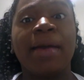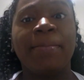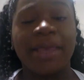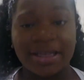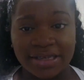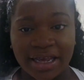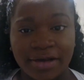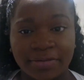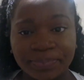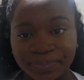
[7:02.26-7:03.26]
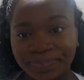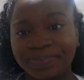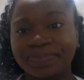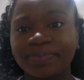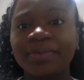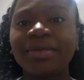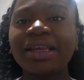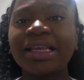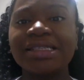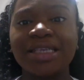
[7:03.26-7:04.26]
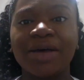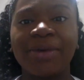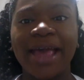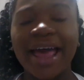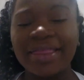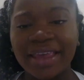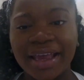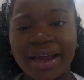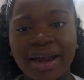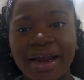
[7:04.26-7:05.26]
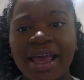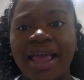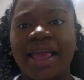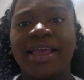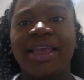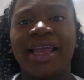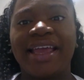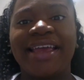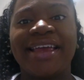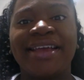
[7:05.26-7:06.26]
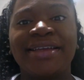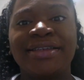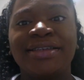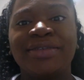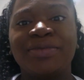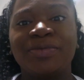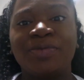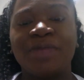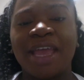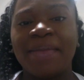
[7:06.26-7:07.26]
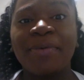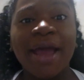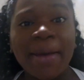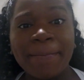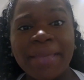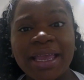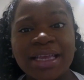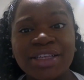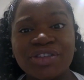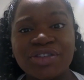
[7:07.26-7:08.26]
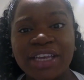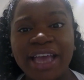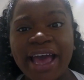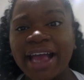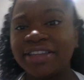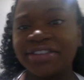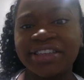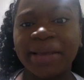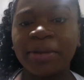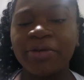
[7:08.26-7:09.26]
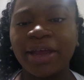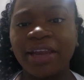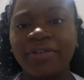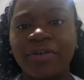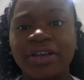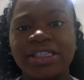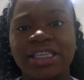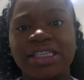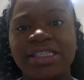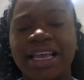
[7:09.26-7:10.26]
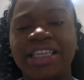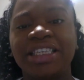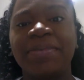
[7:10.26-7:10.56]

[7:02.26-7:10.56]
Midtown. So we got there, and they prepped me and triaged to get me ready for a C-section.